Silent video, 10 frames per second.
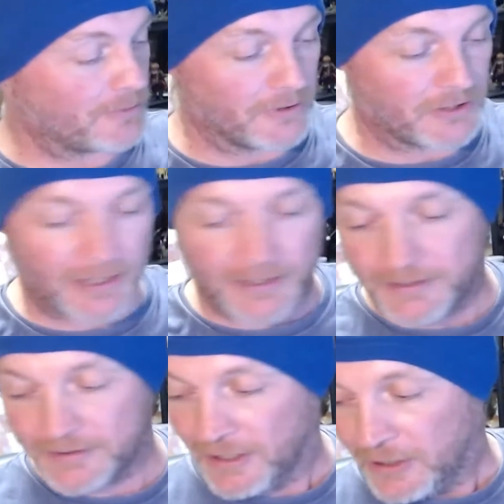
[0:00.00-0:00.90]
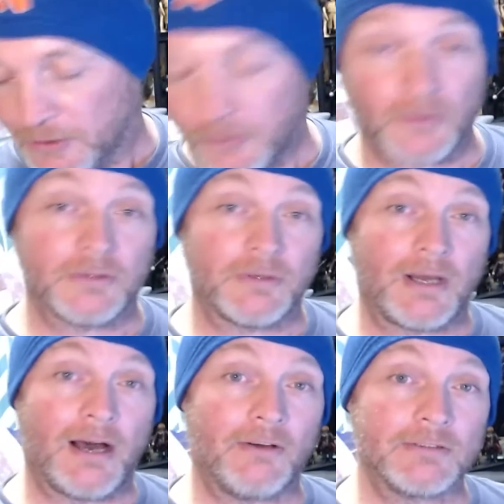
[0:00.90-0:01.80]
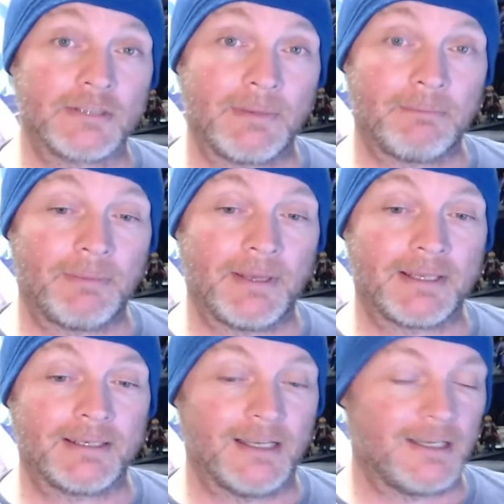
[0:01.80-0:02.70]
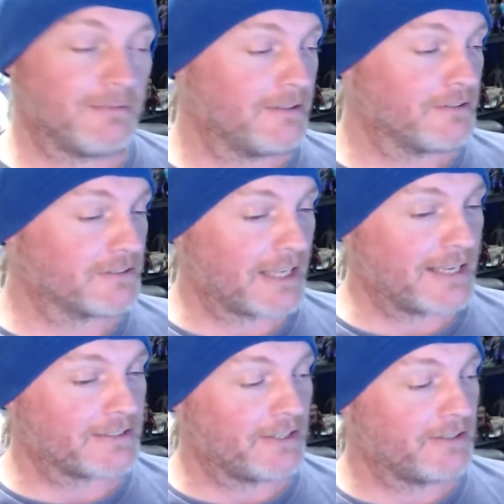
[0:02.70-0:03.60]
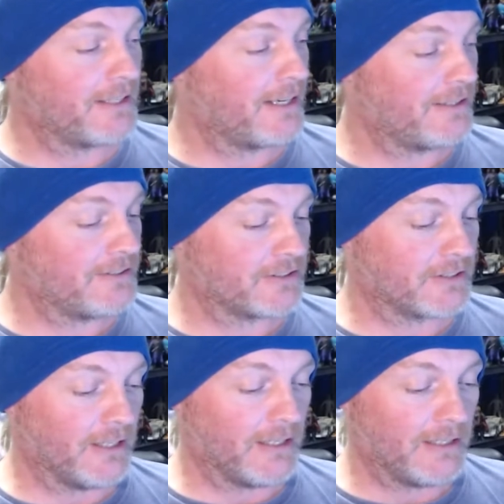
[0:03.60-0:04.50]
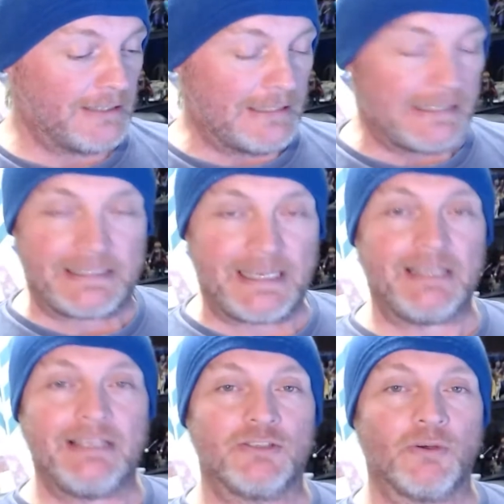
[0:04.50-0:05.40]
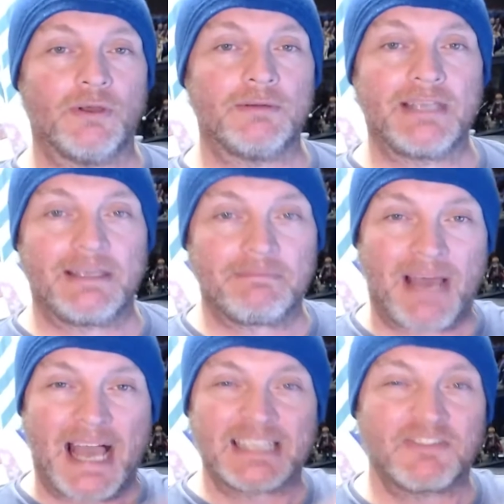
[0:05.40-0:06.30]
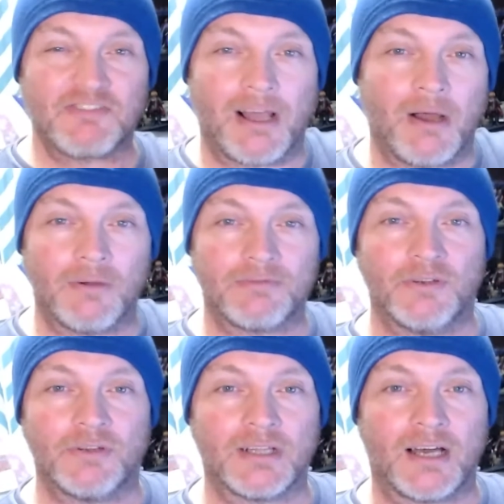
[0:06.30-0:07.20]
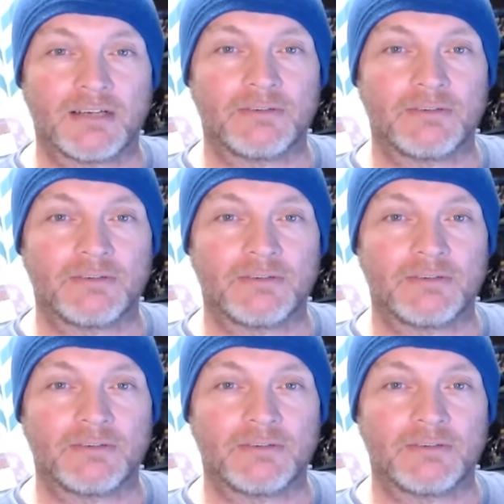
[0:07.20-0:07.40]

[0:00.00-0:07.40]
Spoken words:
want to share you these cool little hauls I've been picking up, little things here and there, just to enjoying getting back in the flow of doing a lot of